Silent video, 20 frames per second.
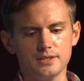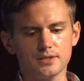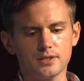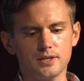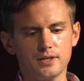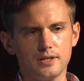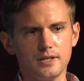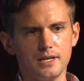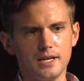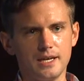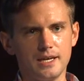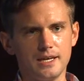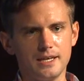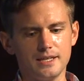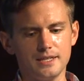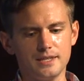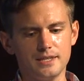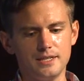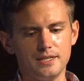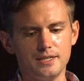are
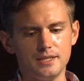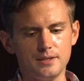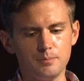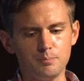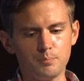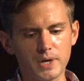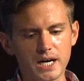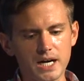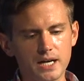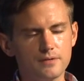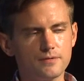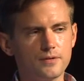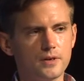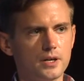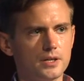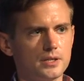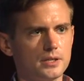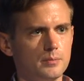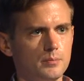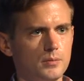by
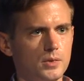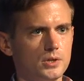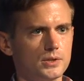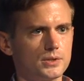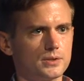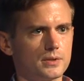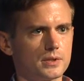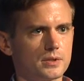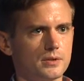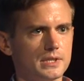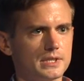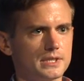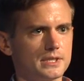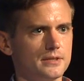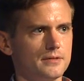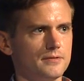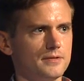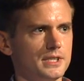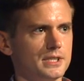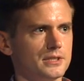far the most
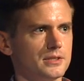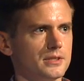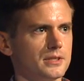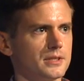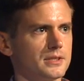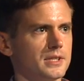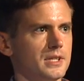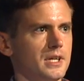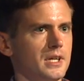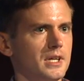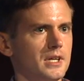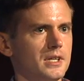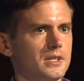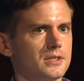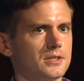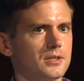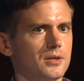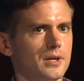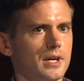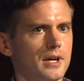requested features.
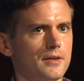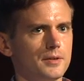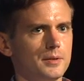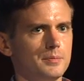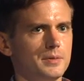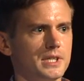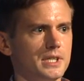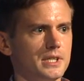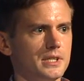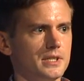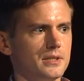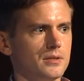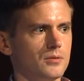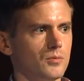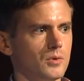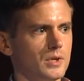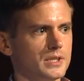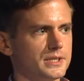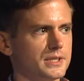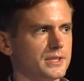So everybody
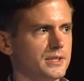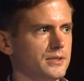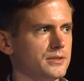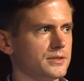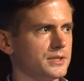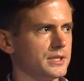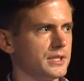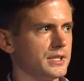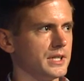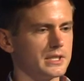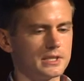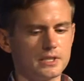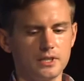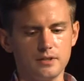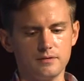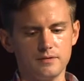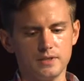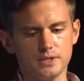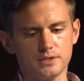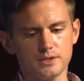wants to use generic
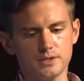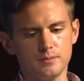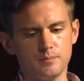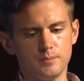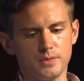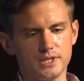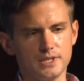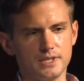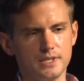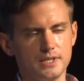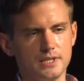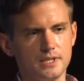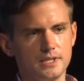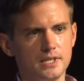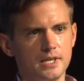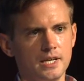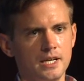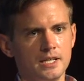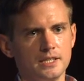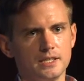derivation, but then
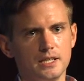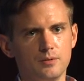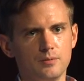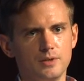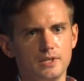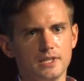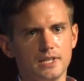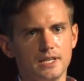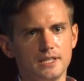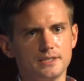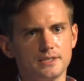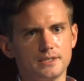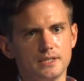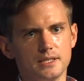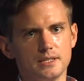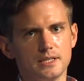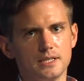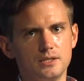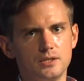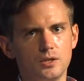they realize
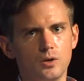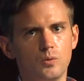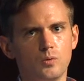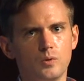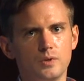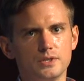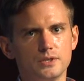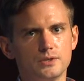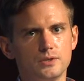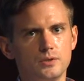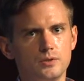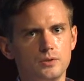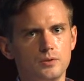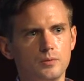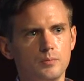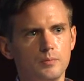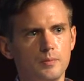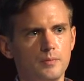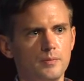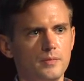that they don't want
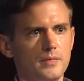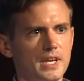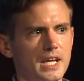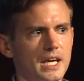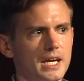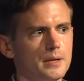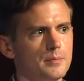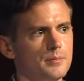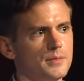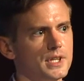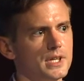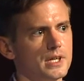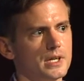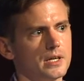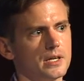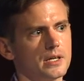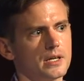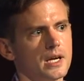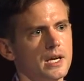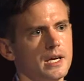to name
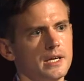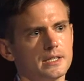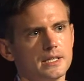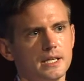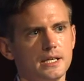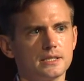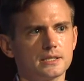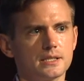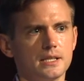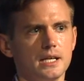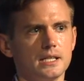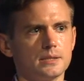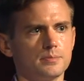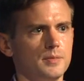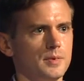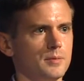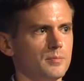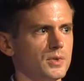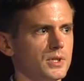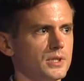their case class
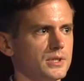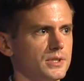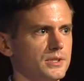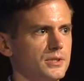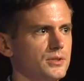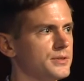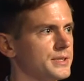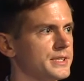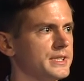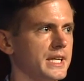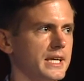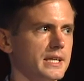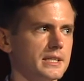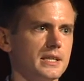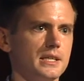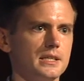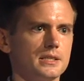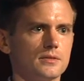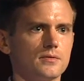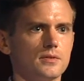member, use snake
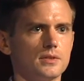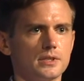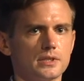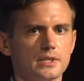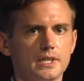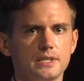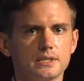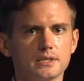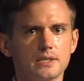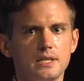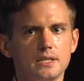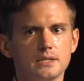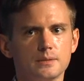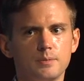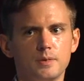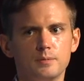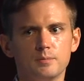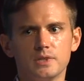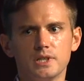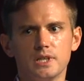case for their case class
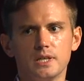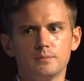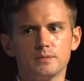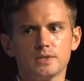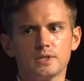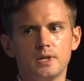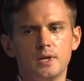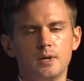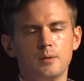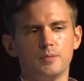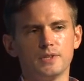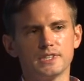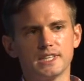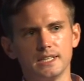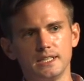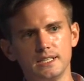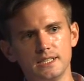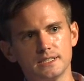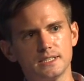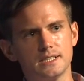member names. But they
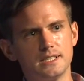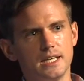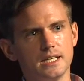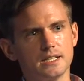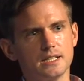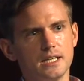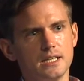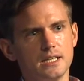need snake